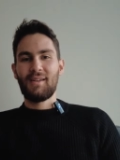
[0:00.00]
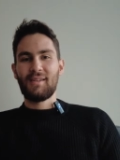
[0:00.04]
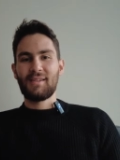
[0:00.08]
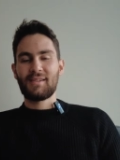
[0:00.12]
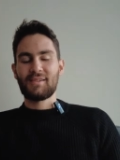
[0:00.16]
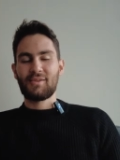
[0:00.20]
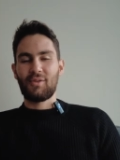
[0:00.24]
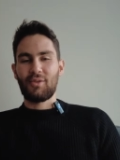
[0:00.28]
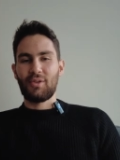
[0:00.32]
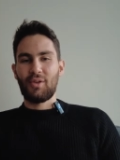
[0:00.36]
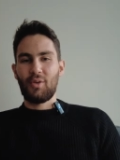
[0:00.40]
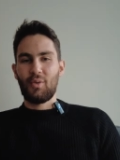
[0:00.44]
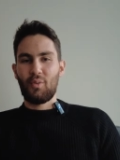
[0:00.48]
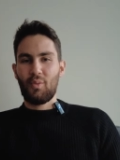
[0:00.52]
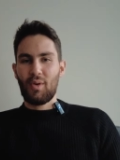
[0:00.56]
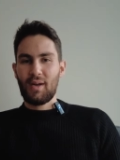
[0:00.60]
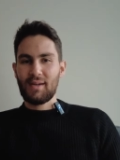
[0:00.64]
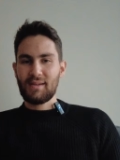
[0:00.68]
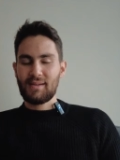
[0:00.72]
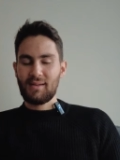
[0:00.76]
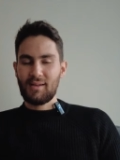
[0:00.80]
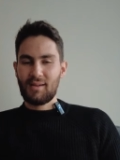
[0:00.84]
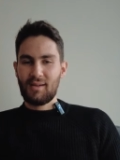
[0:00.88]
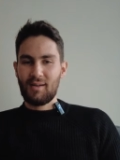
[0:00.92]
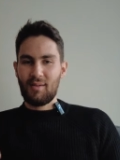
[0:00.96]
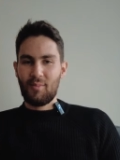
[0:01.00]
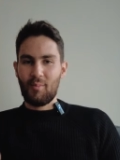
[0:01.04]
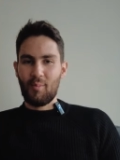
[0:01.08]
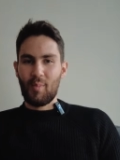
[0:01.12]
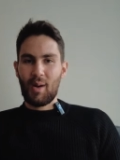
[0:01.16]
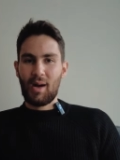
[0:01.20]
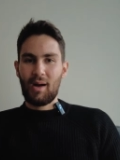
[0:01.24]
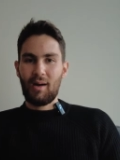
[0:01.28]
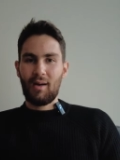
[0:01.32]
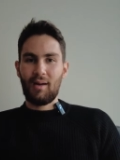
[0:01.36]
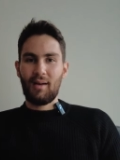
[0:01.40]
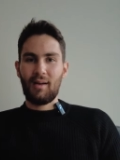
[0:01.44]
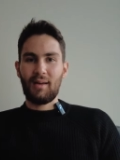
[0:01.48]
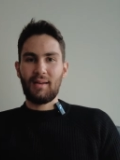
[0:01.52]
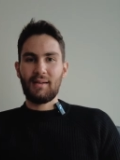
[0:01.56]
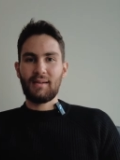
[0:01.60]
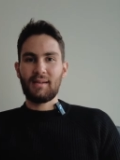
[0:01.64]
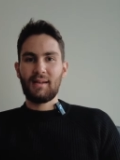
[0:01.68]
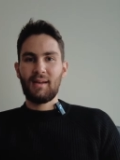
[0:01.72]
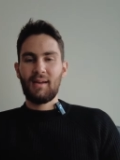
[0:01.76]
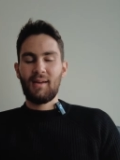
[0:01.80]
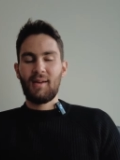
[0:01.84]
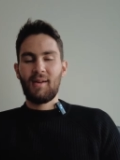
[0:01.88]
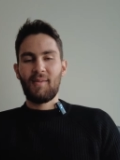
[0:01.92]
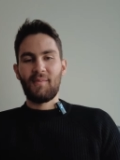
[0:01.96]
So you want to combine
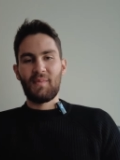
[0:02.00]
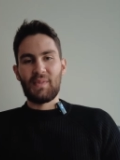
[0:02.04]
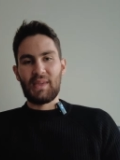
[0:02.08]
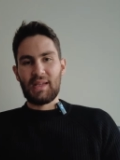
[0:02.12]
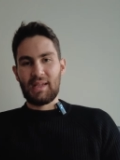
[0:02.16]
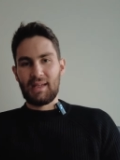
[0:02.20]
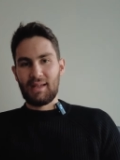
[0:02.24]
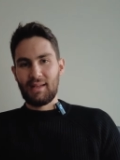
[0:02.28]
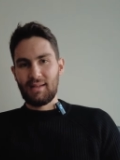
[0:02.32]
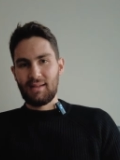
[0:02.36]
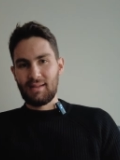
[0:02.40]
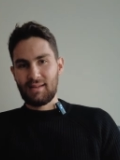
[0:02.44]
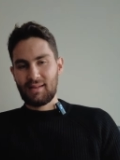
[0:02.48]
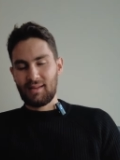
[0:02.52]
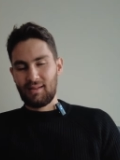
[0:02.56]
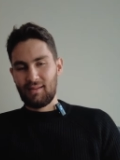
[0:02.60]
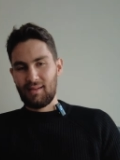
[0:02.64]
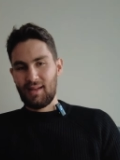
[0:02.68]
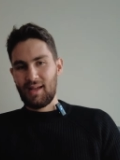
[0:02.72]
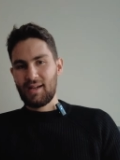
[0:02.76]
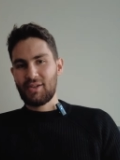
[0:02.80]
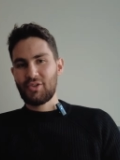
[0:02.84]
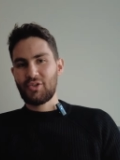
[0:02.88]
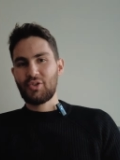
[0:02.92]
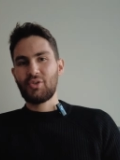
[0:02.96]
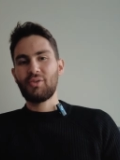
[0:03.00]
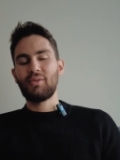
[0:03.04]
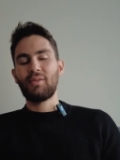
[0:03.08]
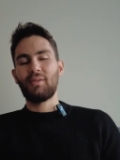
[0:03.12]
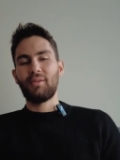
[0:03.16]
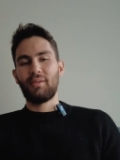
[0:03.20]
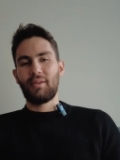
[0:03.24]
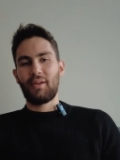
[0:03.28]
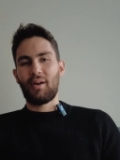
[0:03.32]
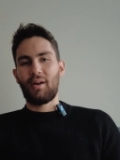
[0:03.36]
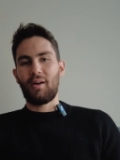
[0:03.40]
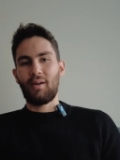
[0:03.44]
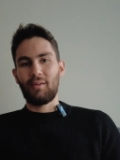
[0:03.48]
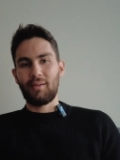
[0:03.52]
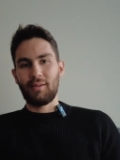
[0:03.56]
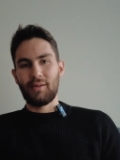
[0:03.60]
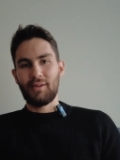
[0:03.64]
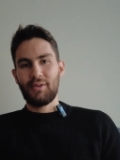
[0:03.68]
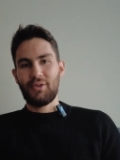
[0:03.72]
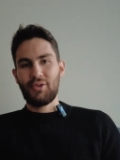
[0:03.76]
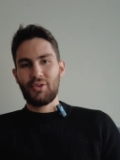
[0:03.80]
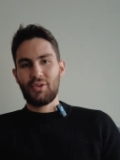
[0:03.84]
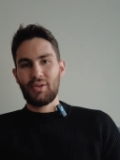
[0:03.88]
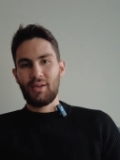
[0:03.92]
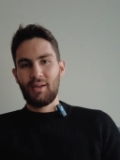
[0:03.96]
the intellectual
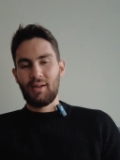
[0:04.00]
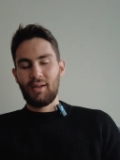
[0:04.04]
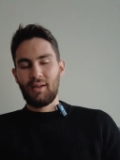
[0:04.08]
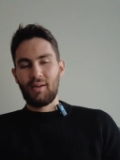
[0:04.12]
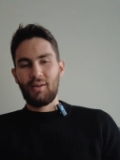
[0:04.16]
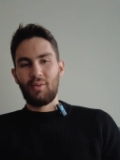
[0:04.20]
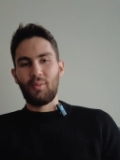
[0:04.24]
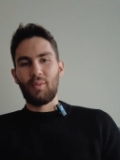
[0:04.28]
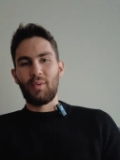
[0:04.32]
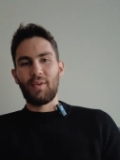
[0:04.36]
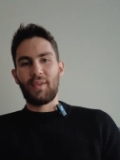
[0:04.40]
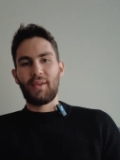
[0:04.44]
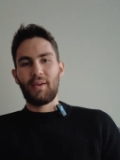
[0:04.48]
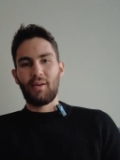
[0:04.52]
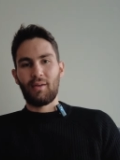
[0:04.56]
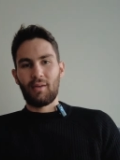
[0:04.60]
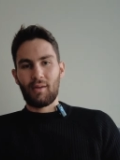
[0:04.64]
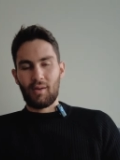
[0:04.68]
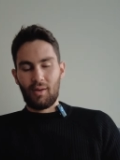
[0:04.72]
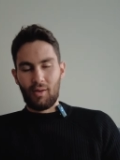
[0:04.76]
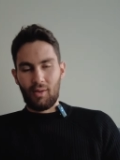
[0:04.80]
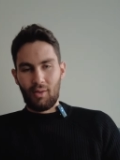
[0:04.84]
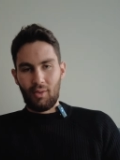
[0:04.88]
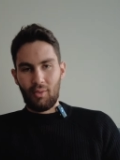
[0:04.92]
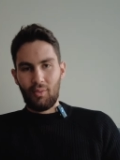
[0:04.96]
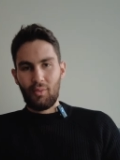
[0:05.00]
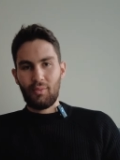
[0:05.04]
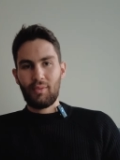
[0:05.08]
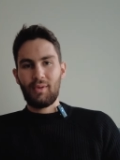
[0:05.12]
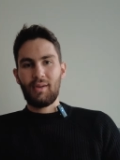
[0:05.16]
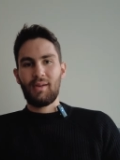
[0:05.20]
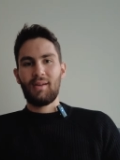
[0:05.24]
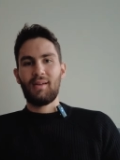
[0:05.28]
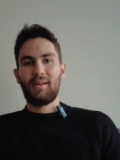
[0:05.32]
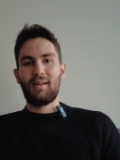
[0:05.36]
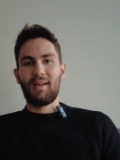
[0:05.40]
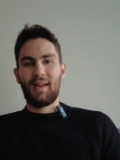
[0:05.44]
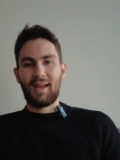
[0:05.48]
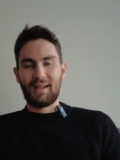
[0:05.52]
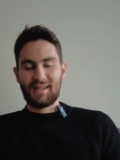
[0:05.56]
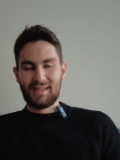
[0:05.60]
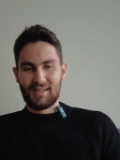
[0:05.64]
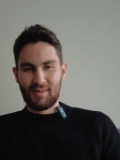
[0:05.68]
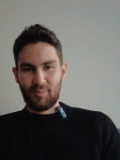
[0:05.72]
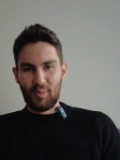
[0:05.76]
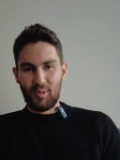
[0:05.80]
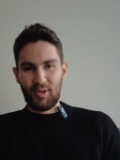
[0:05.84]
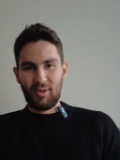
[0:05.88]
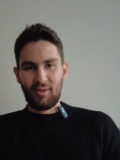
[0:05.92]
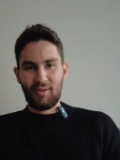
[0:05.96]
knowledge with your own
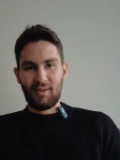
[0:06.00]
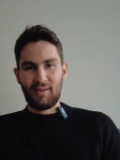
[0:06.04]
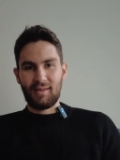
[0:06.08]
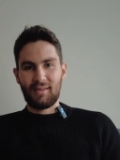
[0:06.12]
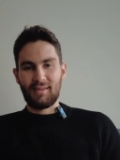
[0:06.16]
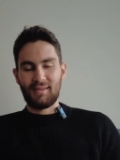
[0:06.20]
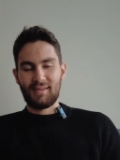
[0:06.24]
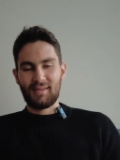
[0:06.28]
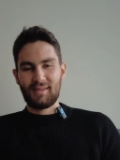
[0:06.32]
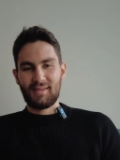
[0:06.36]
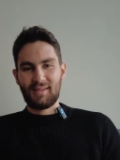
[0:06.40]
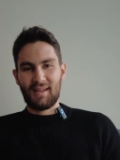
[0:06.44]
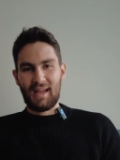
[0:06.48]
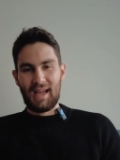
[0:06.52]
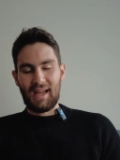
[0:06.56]
experience.